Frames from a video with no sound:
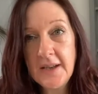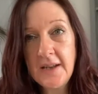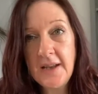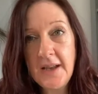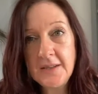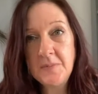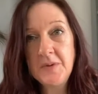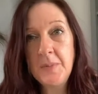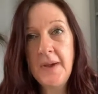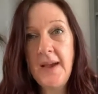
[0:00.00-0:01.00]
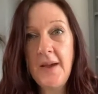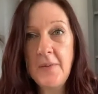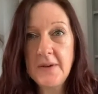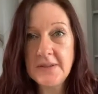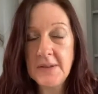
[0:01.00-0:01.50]
netmotherbear,
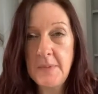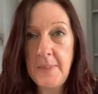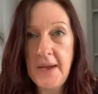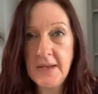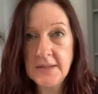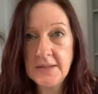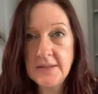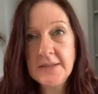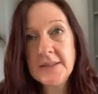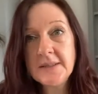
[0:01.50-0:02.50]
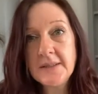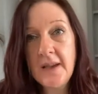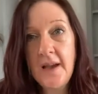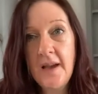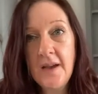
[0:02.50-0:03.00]
where I sell my patterns,
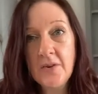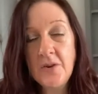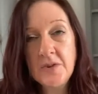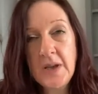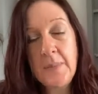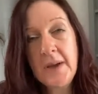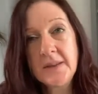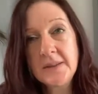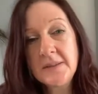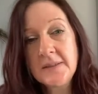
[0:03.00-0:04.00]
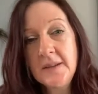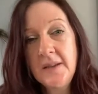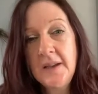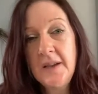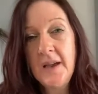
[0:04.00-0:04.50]
uh, crochet patterns,
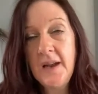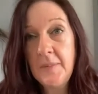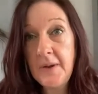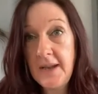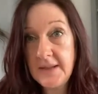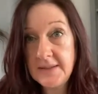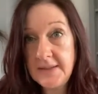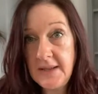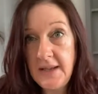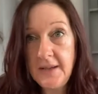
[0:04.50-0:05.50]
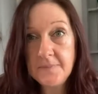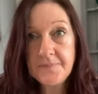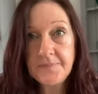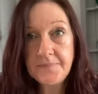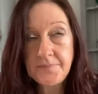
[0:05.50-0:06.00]
and I'm on Etsy,
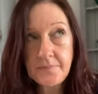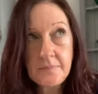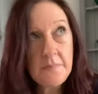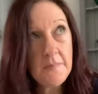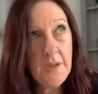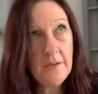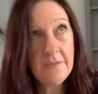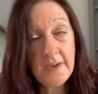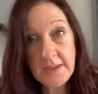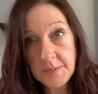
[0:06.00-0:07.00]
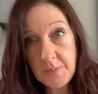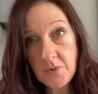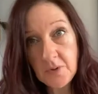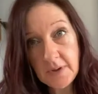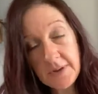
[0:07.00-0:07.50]

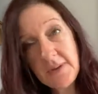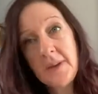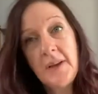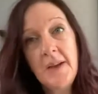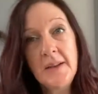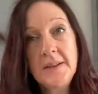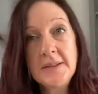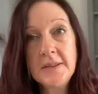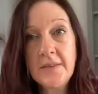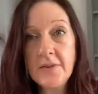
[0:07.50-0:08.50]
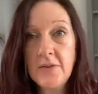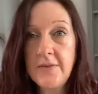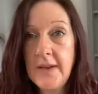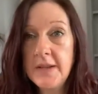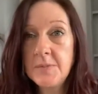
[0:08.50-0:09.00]
Facebook, and I've got
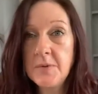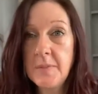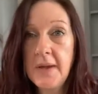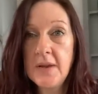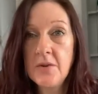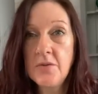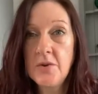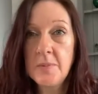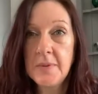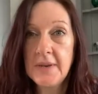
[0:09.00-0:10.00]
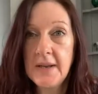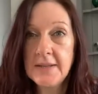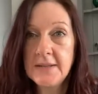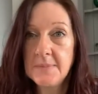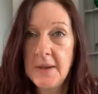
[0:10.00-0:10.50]
a Facebook maker group,
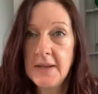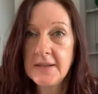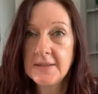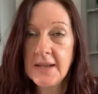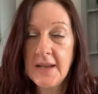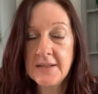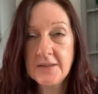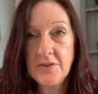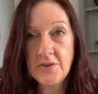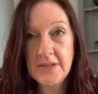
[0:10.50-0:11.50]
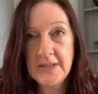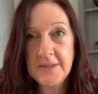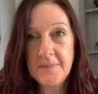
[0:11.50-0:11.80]
Nettie's Makers Get Knotted.